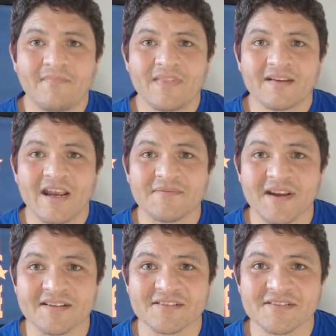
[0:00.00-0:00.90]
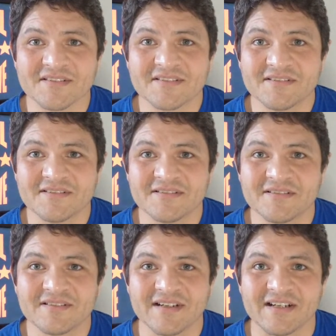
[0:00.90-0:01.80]
yeah, if you guys are
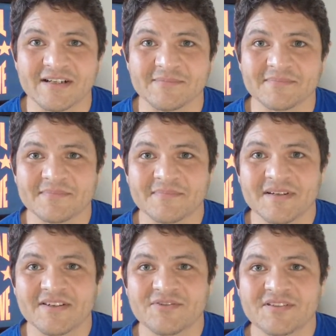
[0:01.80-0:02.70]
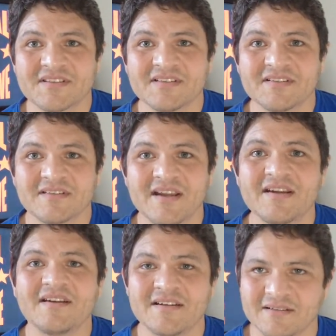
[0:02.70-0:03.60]
still interested, yeah,
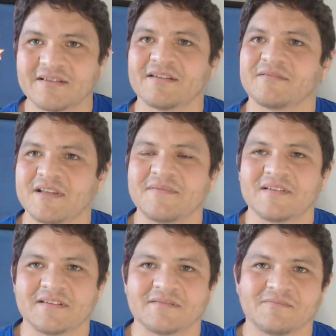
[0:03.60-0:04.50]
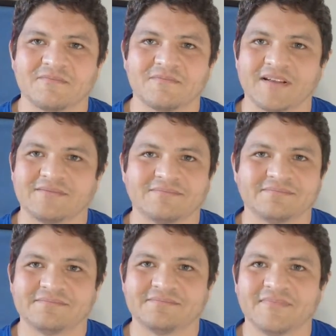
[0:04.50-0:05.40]
definitely like
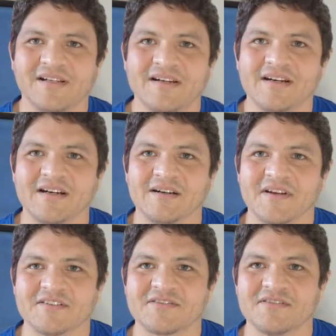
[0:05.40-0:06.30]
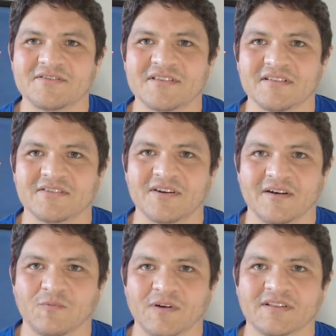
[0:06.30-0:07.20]
if you guys are still interested in trying
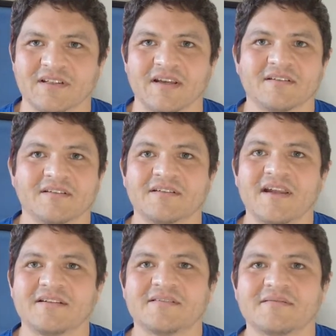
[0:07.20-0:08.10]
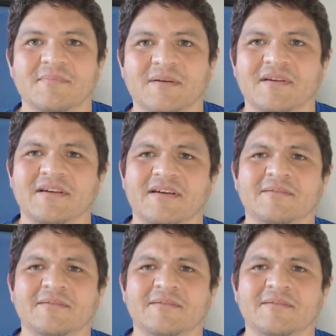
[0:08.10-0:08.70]
to work together, yeah, just maybe